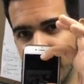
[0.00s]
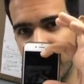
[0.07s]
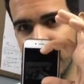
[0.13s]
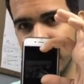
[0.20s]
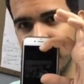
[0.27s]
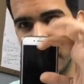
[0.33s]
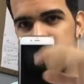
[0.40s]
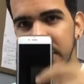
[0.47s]
much
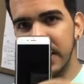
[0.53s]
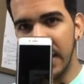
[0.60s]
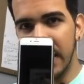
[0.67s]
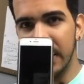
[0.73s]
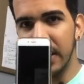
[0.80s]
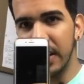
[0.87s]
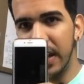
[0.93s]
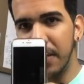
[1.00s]
space
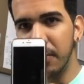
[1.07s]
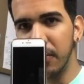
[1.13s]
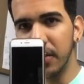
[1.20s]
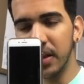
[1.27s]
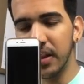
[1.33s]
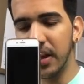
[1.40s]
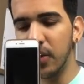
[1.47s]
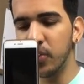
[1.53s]
and the name of
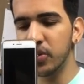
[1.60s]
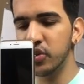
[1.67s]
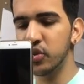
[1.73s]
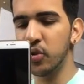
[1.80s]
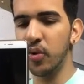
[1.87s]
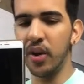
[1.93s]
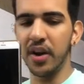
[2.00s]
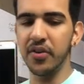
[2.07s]
the thing would
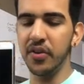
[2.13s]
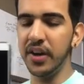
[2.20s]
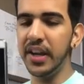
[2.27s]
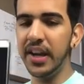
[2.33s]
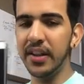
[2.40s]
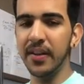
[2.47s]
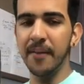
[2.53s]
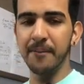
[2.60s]
show
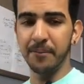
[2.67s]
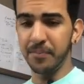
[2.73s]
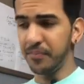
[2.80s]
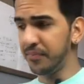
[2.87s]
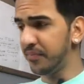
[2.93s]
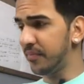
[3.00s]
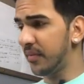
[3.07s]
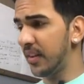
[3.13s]
underneath.
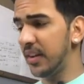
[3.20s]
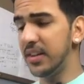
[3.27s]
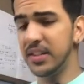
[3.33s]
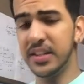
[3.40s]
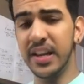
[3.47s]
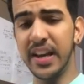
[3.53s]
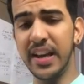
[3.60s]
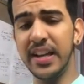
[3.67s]

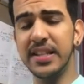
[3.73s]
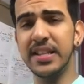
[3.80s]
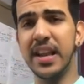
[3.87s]
Say it's